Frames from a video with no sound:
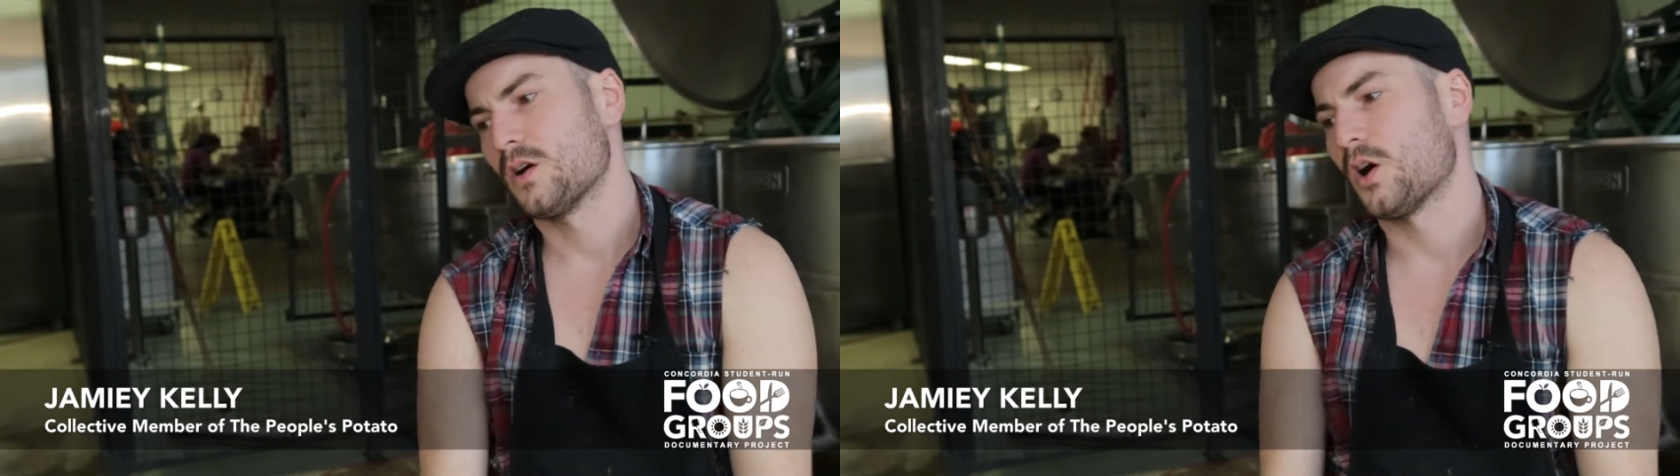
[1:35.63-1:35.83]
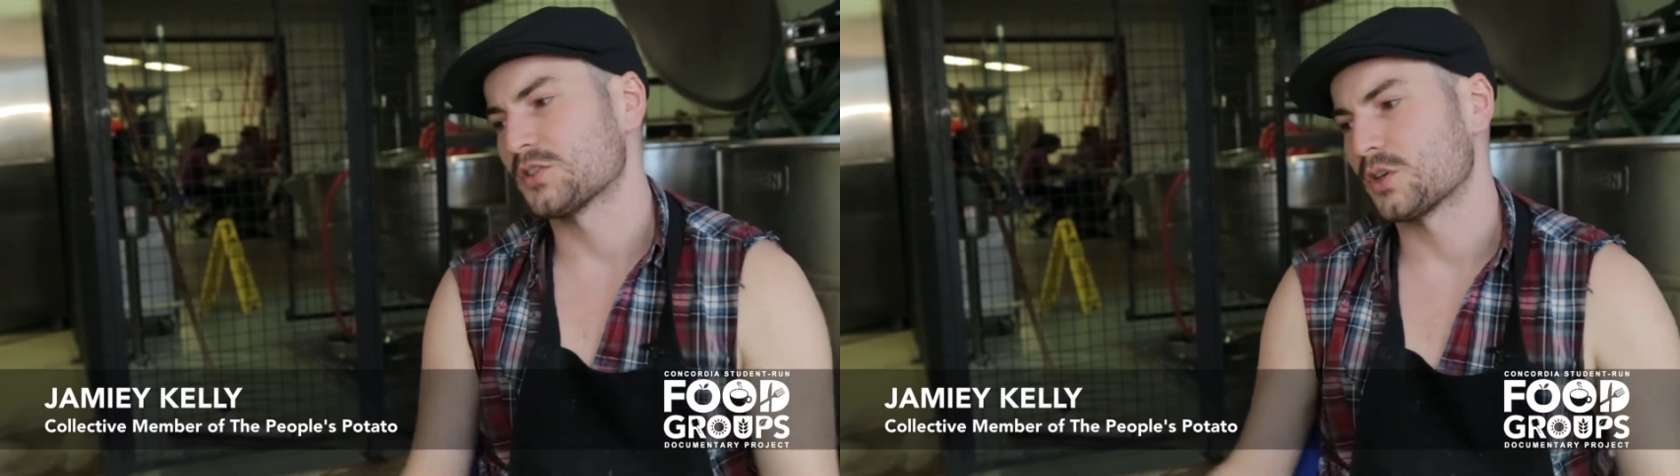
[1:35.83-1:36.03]

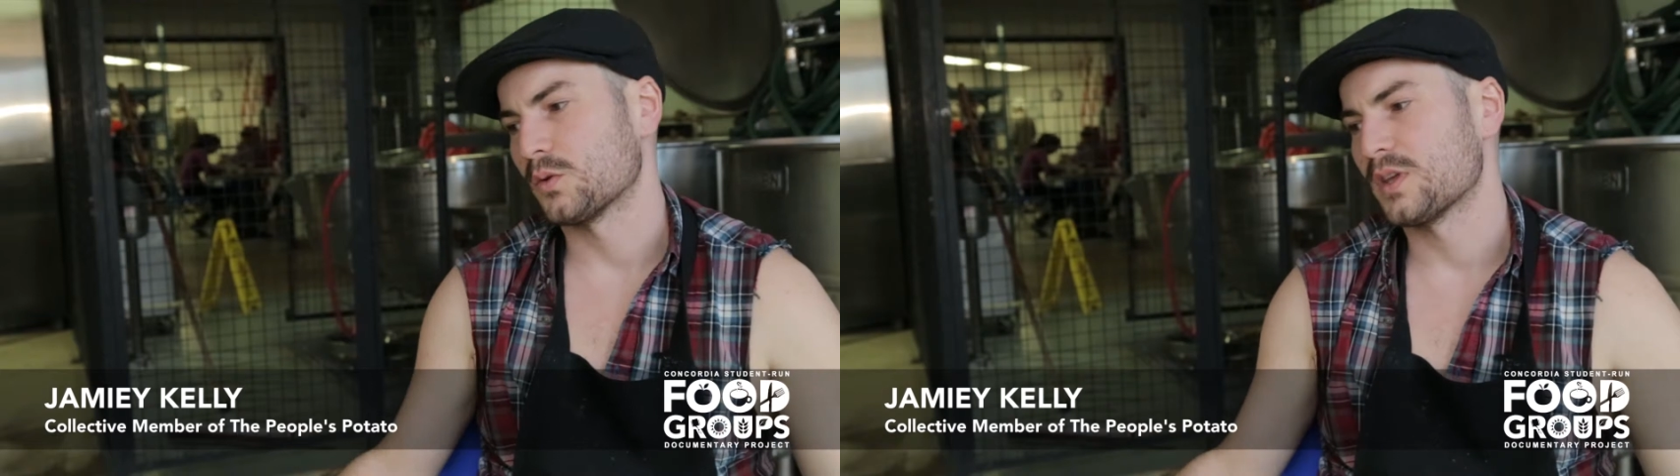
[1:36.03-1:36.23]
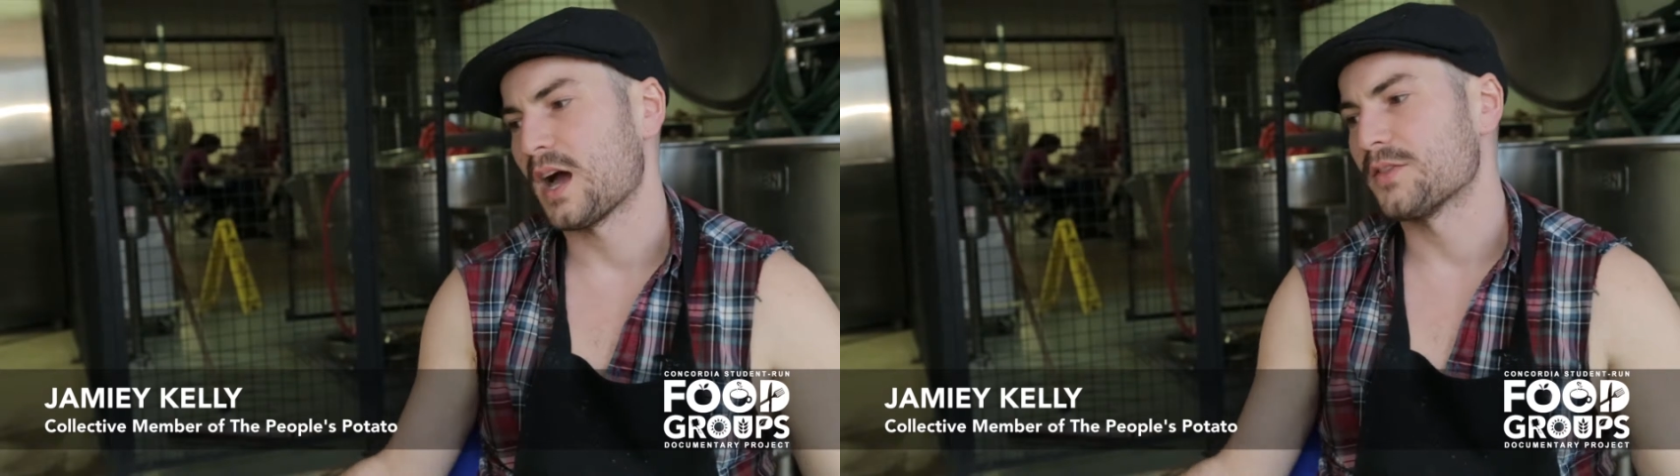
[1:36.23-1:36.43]

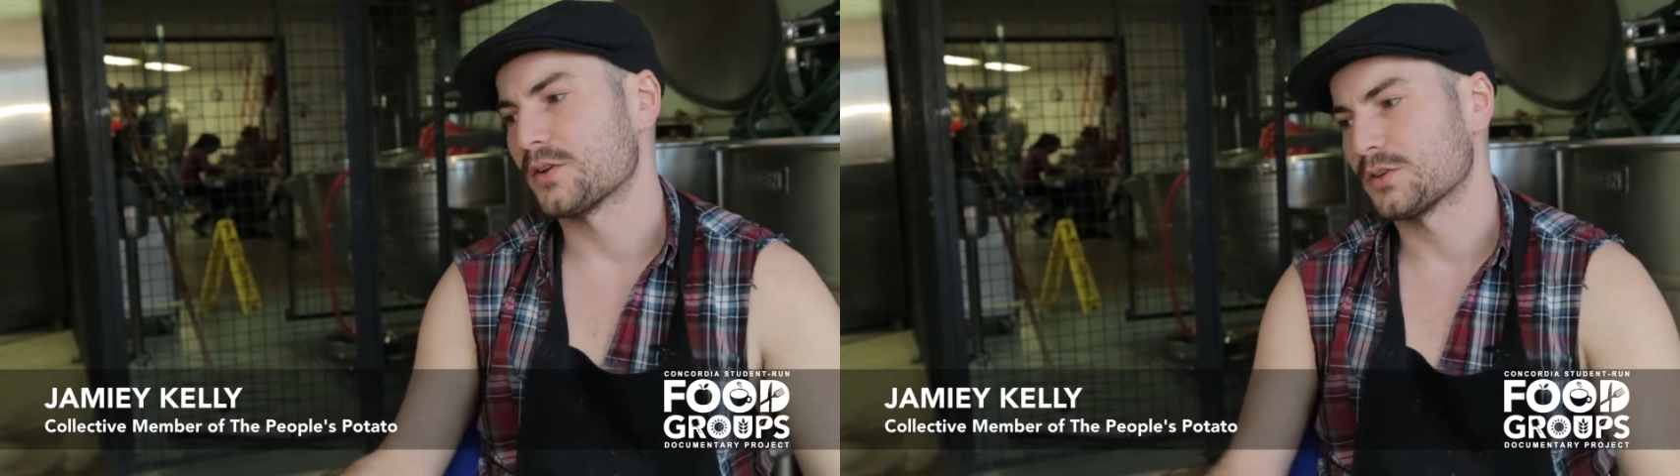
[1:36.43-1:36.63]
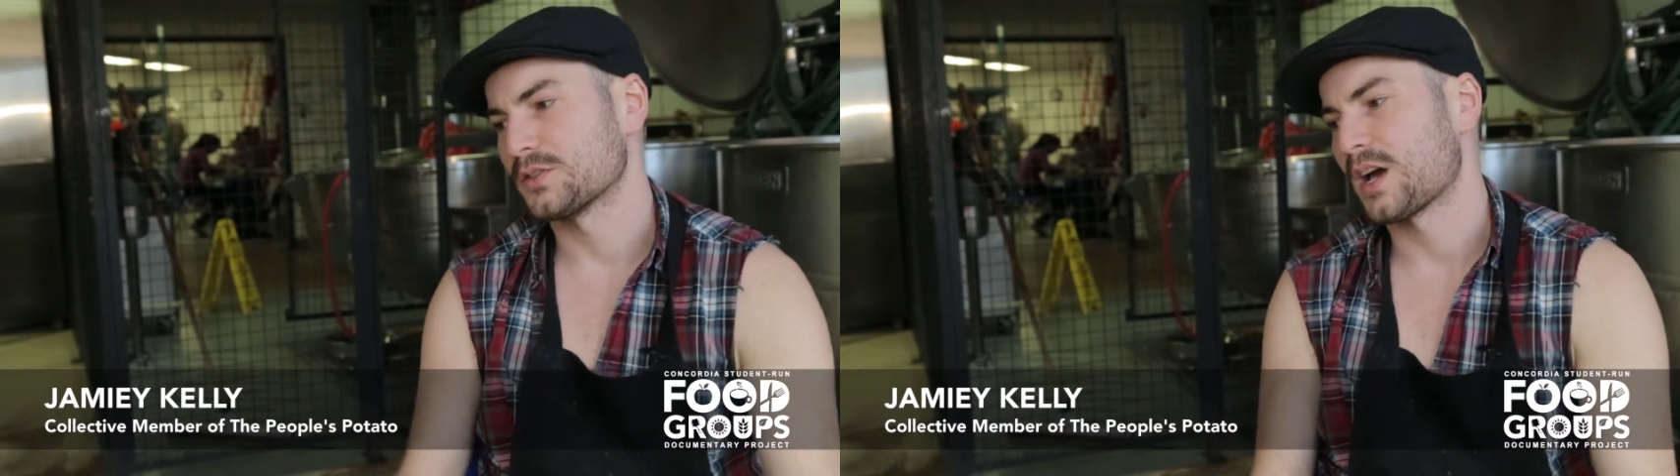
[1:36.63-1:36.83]
also the
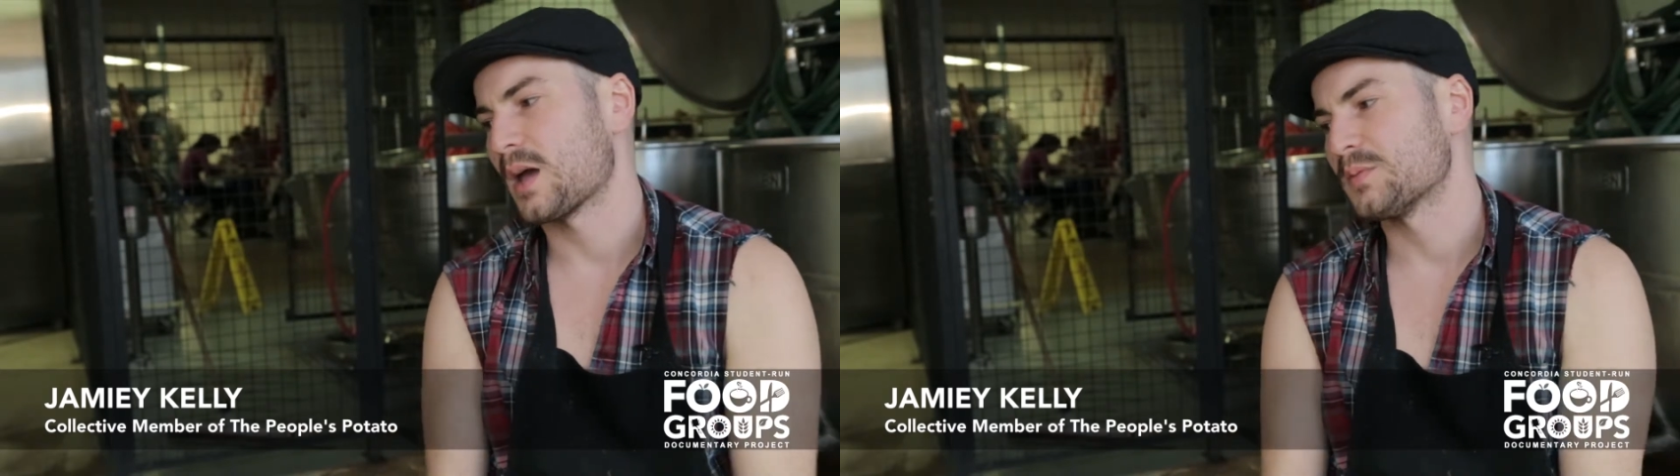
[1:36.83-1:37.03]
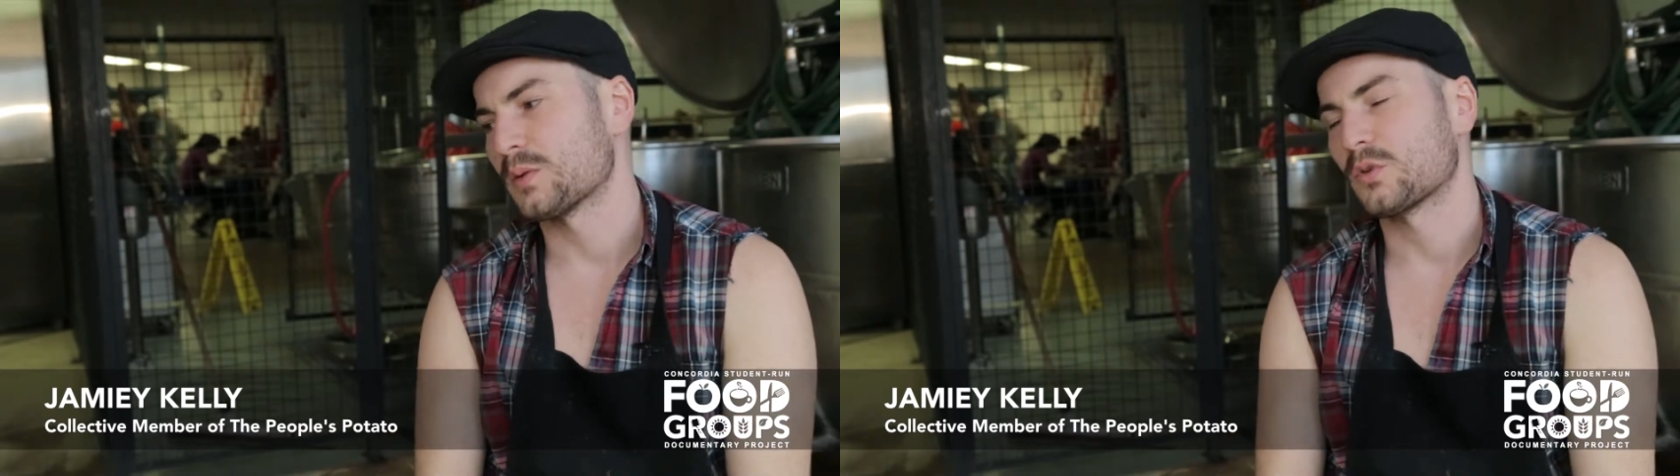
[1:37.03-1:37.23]
other
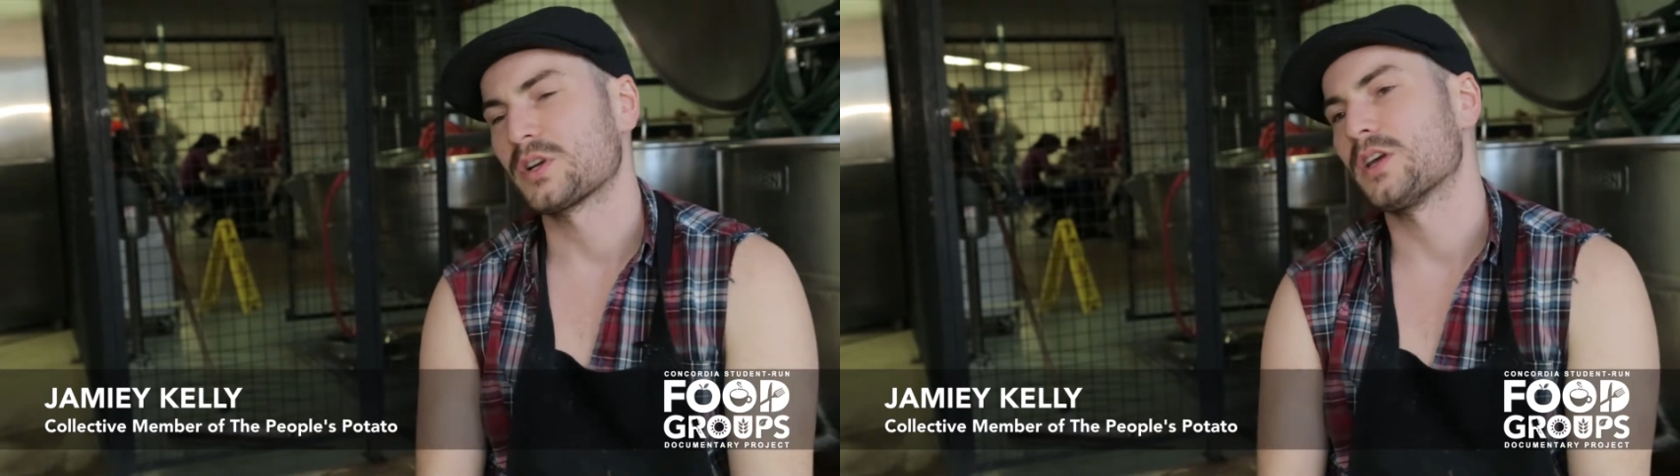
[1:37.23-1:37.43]
times that we're